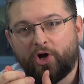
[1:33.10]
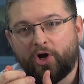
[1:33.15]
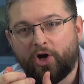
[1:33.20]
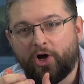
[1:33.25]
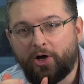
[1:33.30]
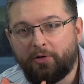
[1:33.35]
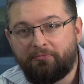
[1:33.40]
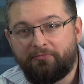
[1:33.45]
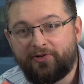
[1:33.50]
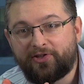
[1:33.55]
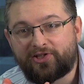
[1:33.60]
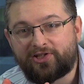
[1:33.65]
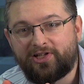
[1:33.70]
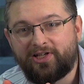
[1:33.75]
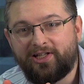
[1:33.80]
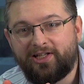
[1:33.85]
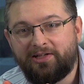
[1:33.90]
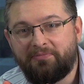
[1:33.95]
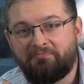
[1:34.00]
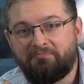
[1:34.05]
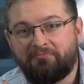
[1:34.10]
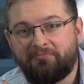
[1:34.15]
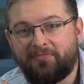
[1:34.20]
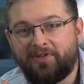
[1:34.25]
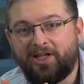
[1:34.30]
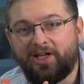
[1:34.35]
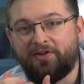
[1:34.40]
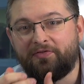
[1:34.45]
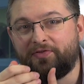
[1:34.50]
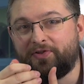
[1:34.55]
Obviously,
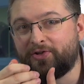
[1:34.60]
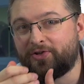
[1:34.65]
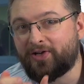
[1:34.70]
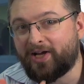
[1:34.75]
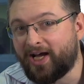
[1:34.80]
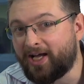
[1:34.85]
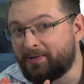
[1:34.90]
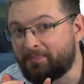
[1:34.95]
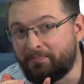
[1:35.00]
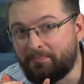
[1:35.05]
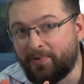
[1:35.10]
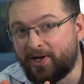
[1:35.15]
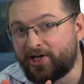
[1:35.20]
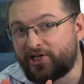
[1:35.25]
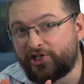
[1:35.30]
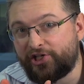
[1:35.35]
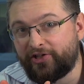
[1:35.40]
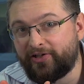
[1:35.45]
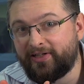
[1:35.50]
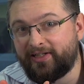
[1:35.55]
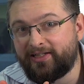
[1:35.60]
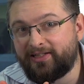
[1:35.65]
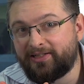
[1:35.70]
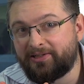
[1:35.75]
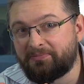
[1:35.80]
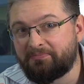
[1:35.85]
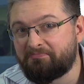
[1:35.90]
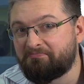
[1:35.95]
if you can't measure it,